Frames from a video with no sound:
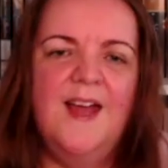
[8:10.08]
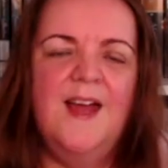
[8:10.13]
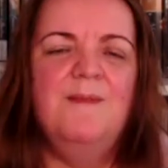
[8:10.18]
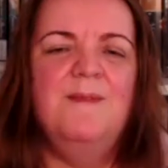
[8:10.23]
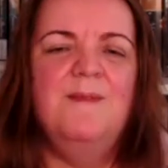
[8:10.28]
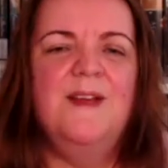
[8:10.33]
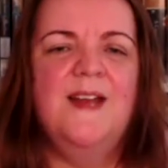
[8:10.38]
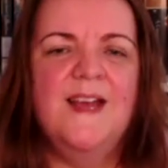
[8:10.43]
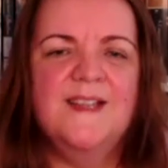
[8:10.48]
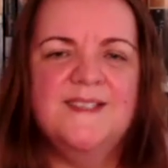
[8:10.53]

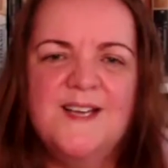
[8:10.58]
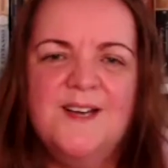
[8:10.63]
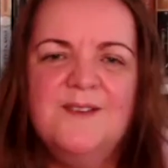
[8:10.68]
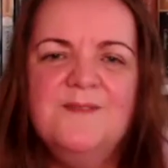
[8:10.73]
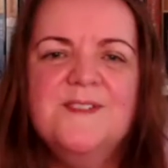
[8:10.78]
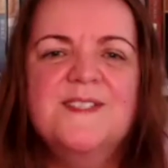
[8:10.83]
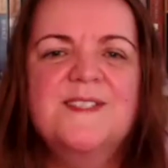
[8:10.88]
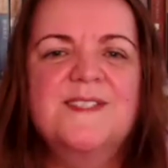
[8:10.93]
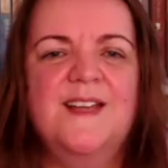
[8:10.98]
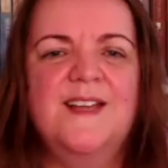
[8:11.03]
But as I
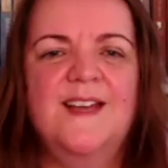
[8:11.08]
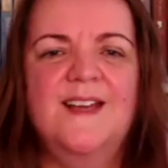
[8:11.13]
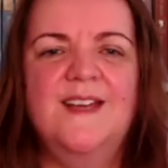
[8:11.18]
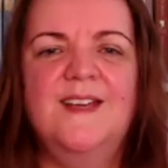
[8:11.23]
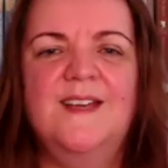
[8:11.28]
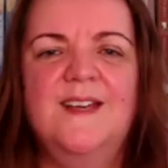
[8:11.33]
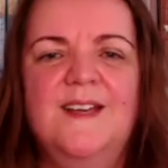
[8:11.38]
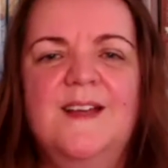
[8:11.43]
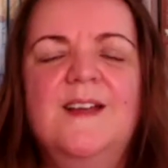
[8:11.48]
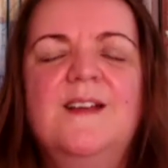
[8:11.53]
was
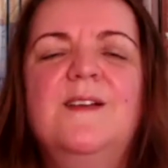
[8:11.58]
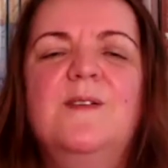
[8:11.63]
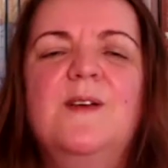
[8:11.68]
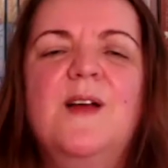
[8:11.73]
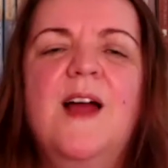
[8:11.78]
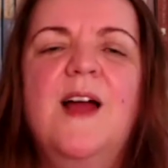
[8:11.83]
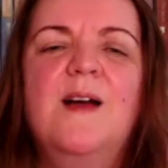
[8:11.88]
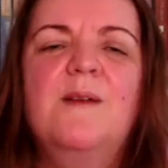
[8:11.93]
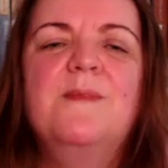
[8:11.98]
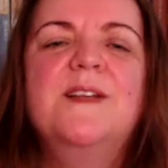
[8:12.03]
saying,
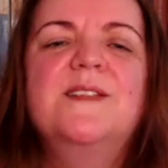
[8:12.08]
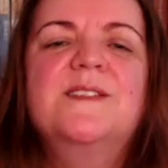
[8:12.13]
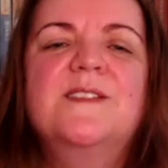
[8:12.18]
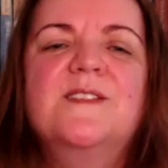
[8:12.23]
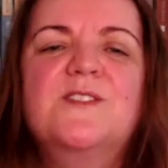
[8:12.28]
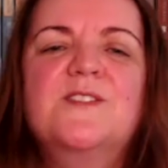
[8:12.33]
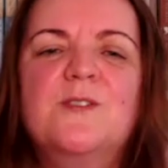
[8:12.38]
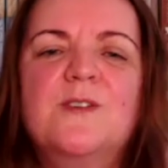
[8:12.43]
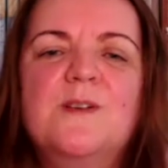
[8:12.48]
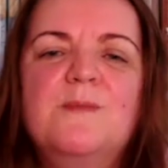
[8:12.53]
as the
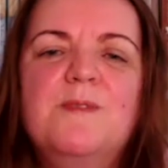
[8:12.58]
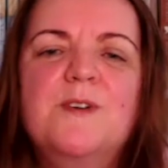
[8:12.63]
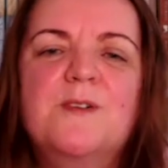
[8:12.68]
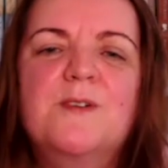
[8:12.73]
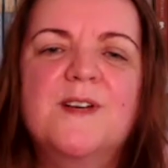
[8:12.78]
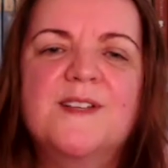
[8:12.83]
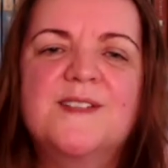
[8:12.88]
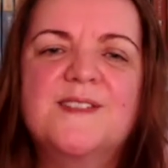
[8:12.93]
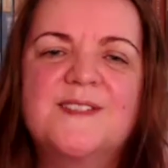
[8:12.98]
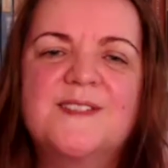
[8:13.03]
story
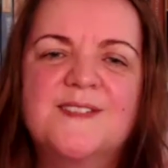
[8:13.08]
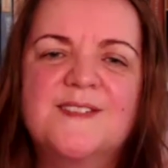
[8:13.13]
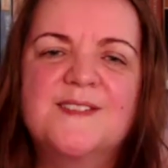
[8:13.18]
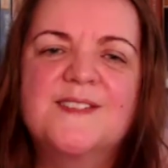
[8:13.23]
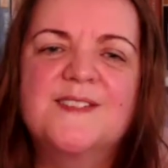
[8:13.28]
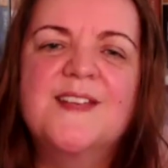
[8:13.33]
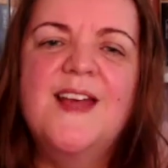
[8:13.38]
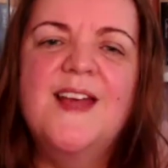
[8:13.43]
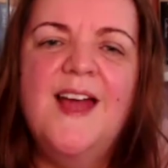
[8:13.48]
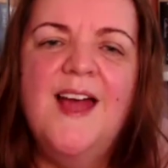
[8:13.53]

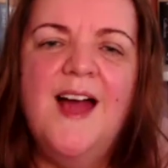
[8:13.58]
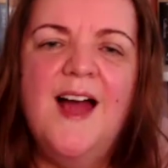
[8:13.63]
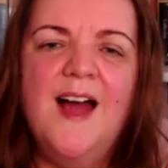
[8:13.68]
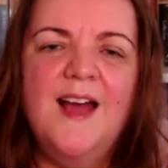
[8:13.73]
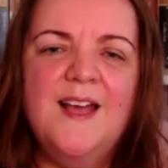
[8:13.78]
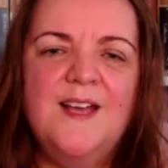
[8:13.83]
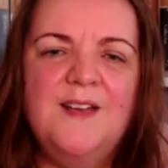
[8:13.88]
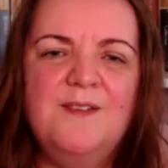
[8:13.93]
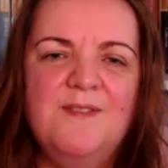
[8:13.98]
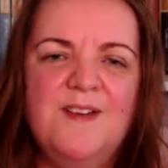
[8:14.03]
progresses,
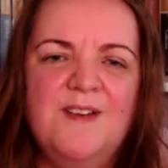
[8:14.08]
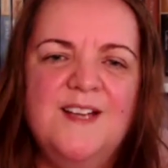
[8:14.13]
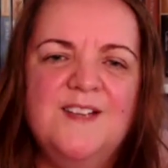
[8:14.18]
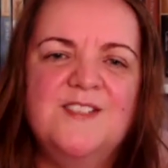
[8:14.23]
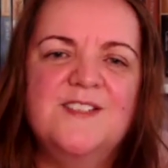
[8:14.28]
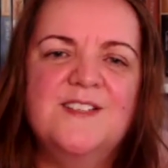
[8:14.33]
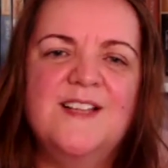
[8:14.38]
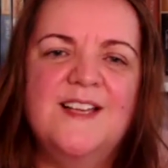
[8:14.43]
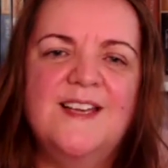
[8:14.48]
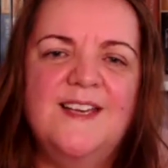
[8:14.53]

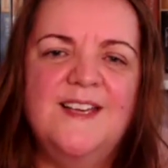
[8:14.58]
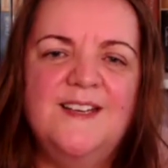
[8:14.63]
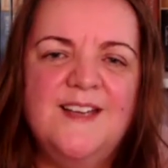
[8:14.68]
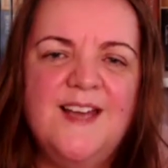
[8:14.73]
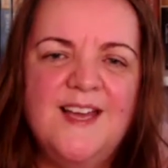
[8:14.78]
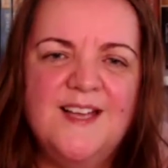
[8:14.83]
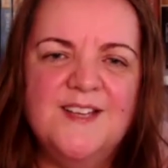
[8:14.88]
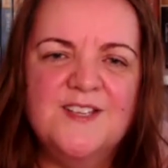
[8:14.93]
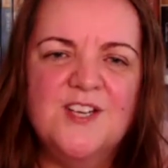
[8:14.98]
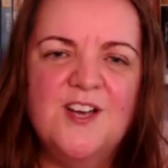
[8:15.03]
Evangeline
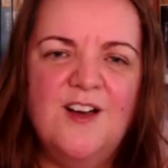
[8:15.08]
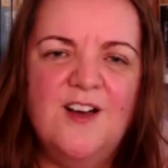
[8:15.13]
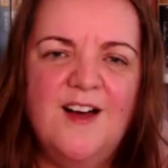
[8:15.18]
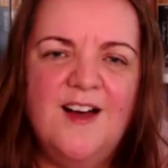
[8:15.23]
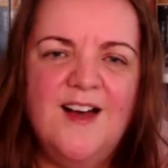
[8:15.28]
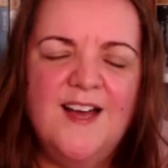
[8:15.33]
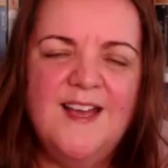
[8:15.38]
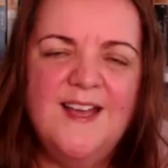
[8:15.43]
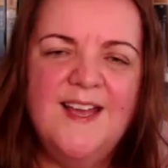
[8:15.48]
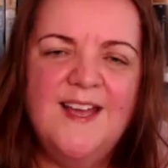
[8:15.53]
and
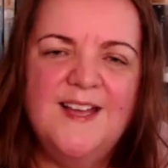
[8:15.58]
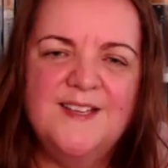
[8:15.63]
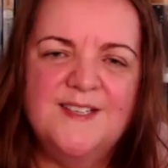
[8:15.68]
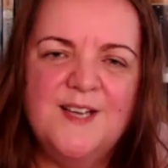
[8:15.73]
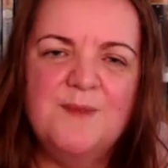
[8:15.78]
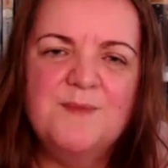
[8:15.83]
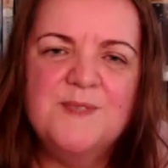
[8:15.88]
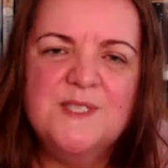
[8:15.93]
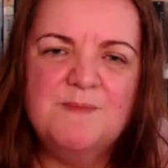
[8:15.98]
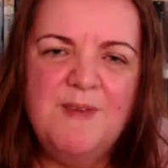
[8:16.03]
Ty end
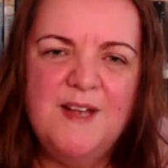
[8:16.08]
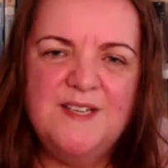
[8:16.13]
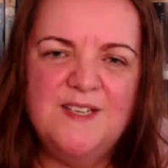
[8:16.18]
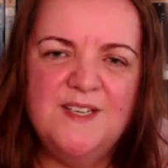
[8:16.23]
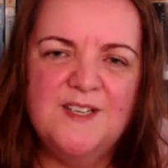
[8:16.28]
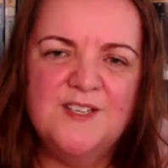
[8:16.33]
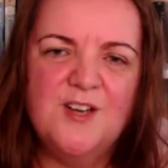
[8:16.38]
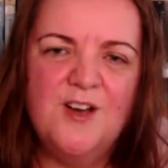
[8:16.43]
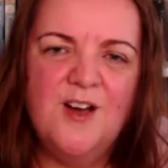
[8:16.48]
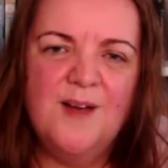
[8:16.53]
up
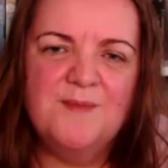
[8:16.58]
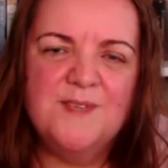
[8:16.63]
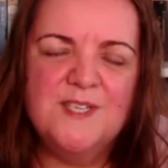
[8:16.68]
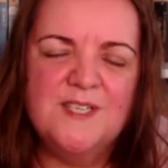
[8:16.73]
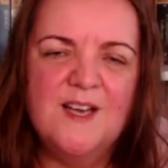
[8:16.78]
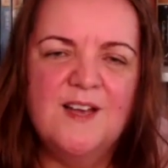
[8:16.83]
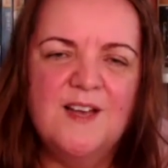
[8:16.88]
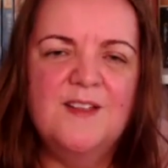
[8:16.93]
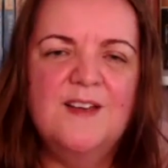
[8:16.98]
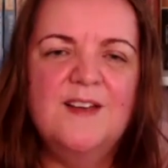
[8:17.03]
spending time
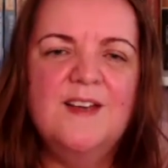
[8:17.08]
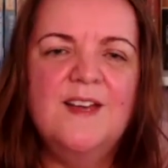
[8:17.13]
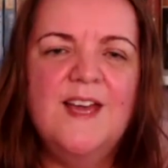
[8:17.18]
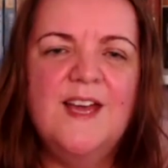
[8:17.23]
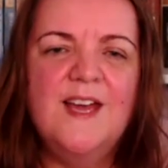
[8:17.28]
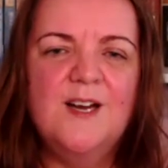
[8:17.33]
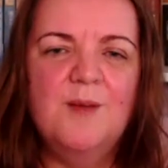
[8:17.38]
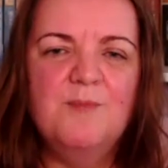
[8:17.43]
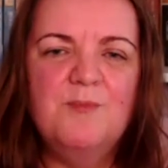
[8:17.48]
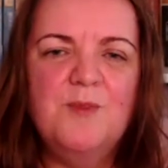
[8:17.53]
together,
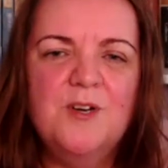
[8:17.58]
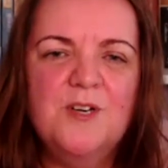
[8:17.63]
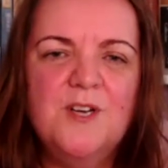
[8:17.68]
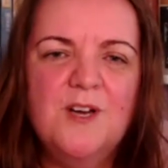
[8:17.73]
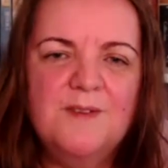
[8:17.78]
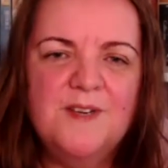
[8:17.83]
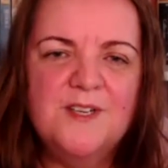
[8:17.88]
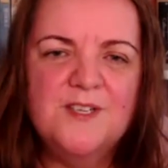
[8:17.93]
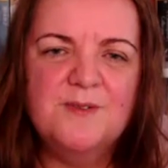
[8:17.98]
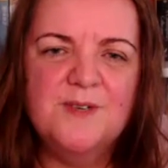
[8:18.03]
and I'm not
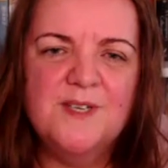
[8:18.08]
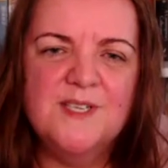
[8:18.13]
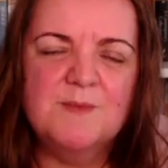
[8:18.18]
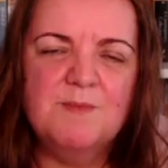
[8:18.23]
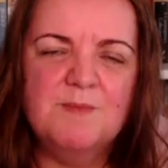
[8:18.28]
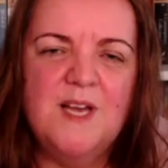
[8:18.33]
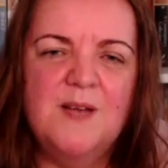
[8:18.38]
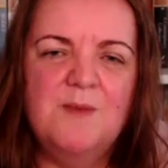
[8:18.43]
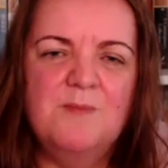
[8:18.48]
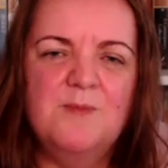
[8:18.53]
going to
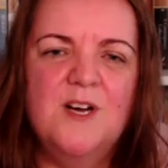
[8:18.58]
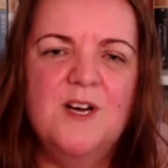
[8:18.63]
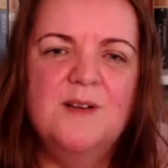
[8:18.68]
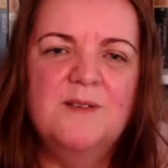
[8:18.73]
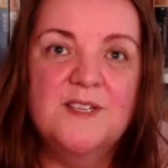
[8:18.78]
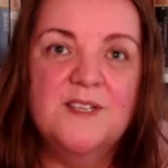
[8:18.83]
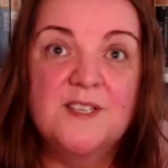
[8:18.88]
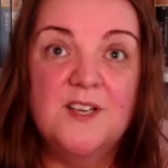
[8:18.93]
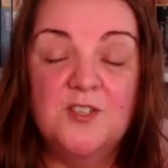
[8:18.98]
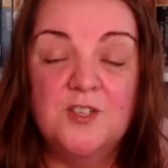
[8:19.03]
explain why
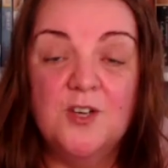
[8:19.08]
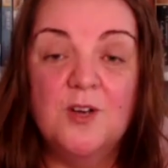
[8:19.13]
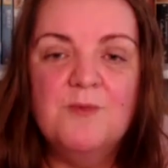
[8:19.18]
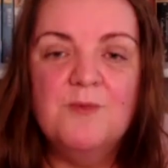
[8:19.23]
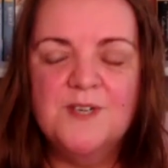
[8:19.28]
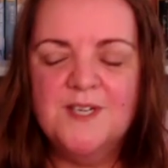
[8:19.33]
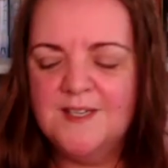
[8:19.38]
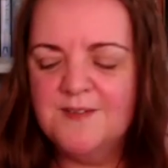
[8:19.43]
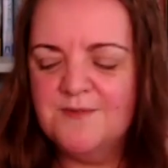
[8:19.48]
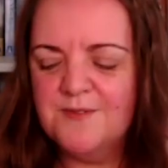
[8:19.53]
because I don't
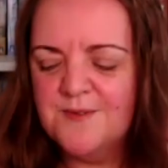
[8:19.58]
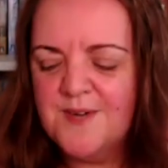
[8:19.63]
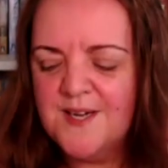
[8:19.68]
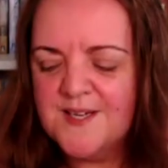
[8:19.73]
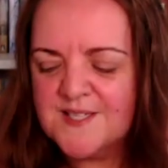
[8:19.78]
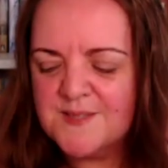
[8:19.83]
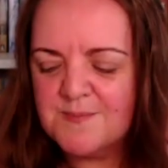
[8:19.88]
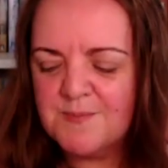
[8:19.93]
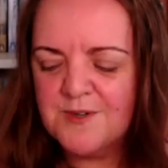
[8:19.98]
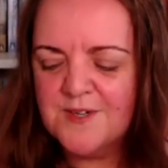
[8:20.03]
want to give away
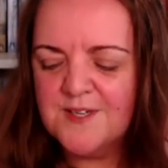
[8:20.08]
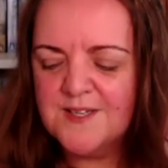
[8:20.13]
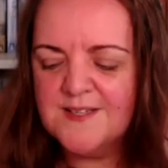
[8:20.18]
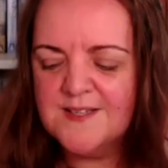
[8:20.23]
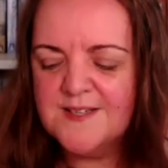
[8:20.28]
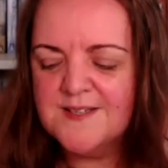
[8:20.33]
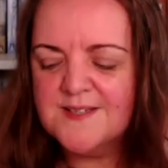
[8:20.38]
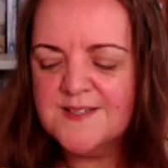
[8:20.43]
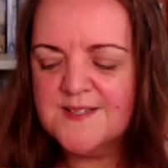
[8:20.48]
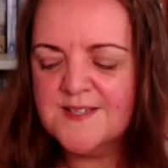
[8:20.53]

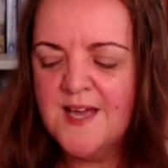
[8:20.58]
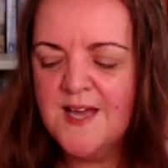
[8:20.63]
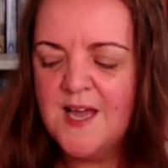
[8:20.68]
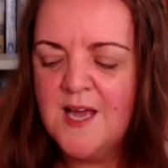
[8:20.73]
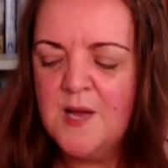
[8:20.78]
spoilers.